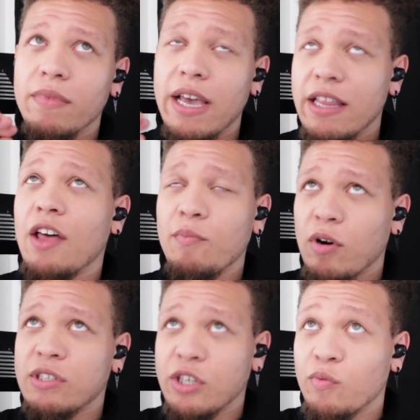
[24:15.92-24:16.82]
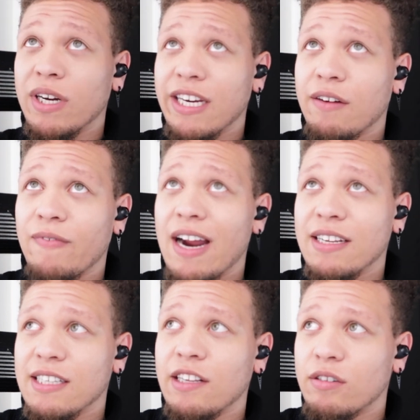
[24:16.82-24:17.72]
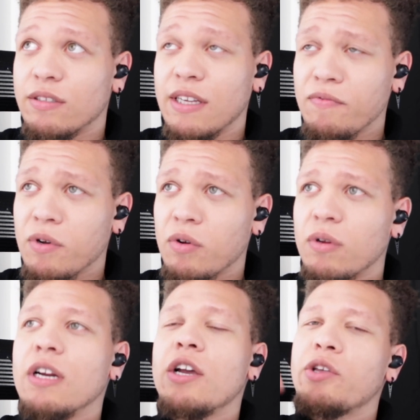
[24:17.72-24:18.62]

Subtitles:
and the other person you really need to find is a little difficult,